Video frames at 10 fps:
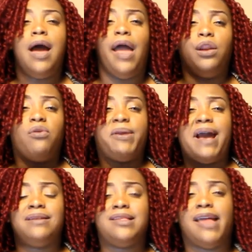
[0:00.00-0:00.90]
I know that
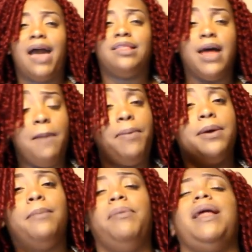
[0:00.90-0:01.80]
I can size up,
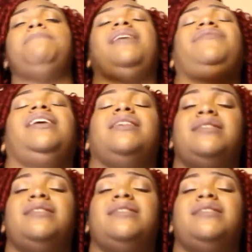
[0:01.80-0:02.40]
but I'm definitely